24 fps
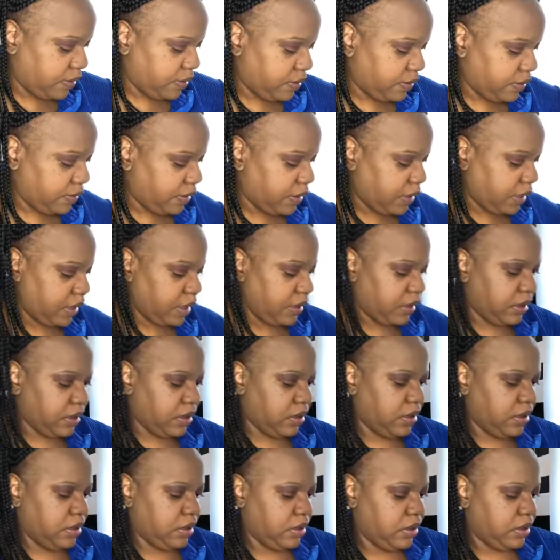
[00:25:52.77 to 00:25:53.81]
We got a,
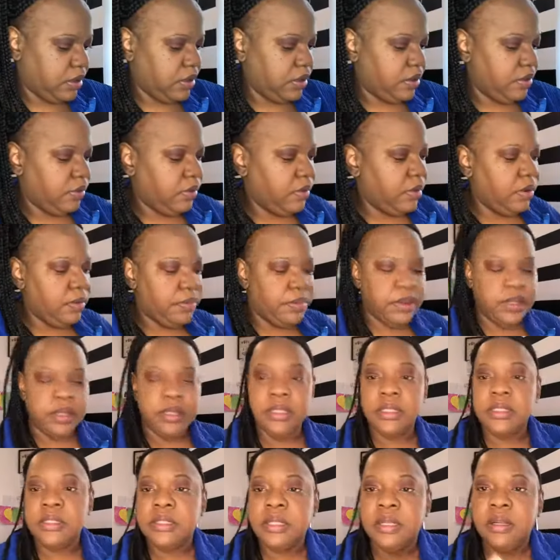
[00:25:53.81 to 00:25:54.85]
we're gonna put
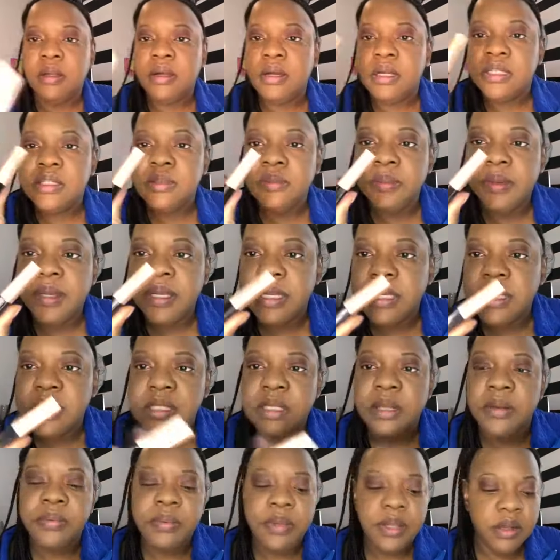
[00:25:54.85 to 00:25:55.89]
this gloss with it.
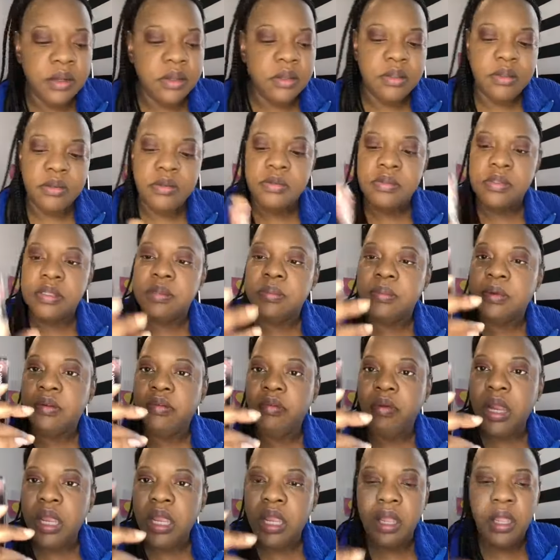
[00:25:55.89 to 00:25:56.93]
So we're gonna use
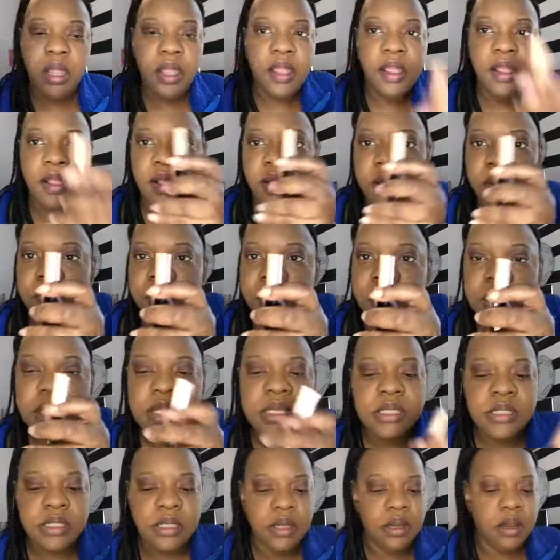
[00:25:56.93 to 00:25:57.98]
Marie with
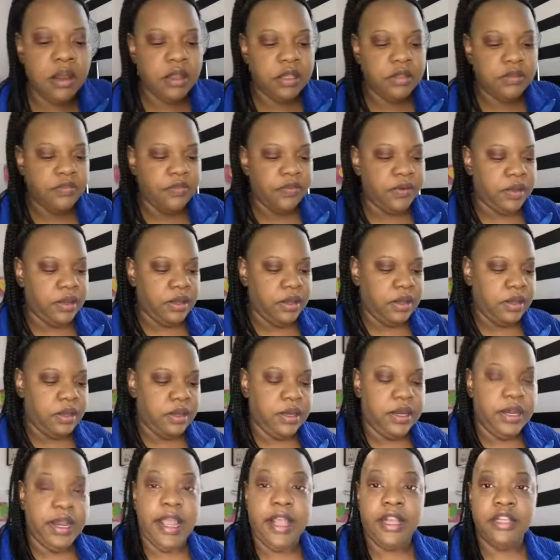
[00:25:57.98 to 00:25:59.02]
this gloss for a
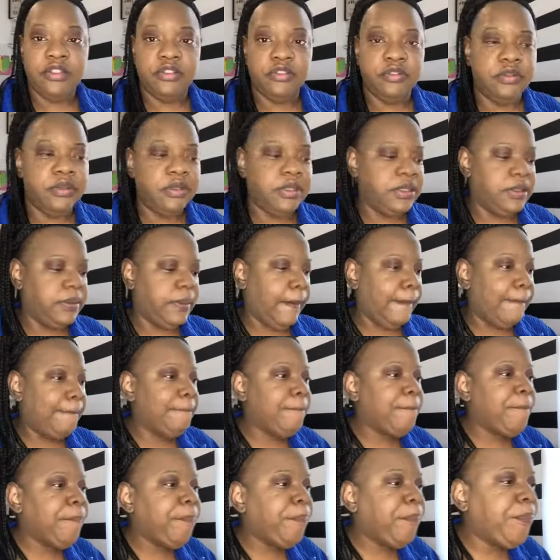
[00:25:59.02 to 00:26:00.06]
natural lip.
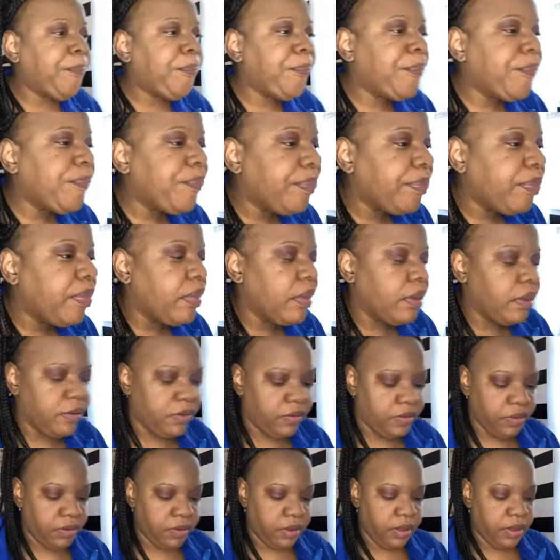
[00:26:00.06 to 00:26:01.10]

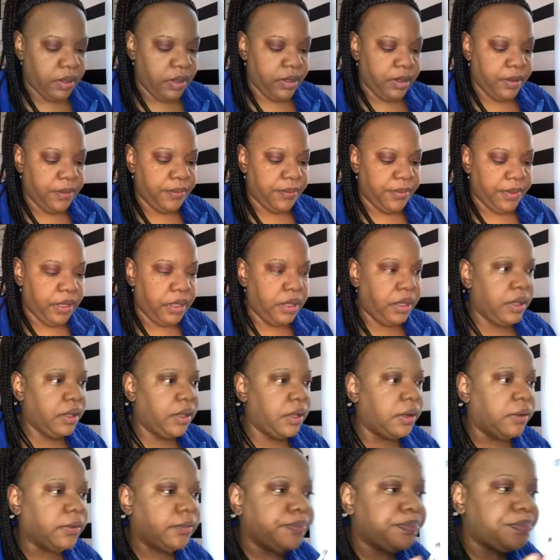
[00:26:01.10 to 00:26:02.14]
So here we
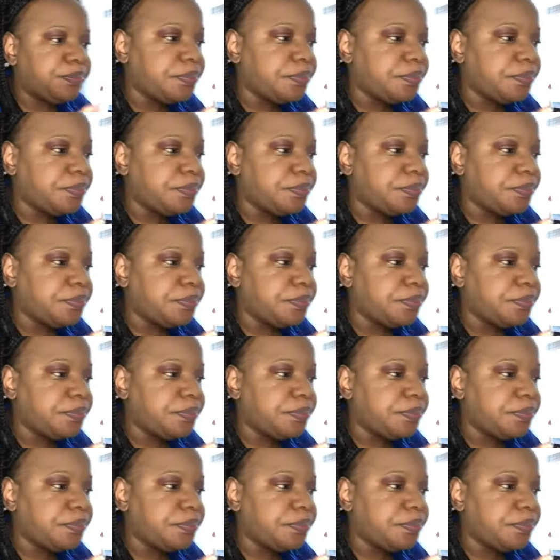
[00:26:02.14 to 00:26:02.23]
go.